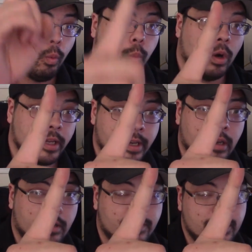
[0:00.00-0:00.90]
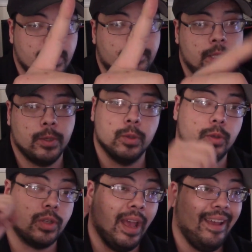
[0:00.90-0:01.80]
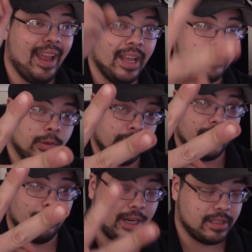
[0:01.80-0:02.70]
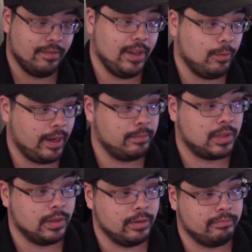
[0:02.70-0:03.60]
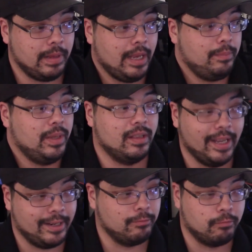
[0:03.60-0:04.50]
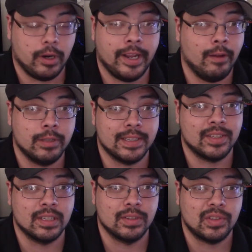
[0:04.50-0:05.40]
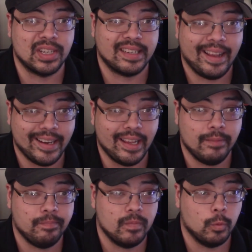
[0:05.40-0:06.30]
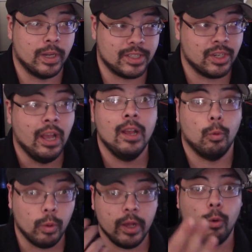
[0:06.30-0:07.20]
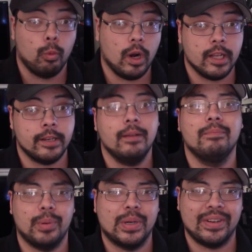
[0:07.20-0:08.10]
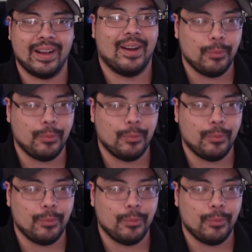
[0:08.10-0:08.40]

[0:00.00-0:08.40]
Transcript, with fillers: one of the GPUs and two gigabytes of VRAM, so it'd be like running with a single 680, which will run, but not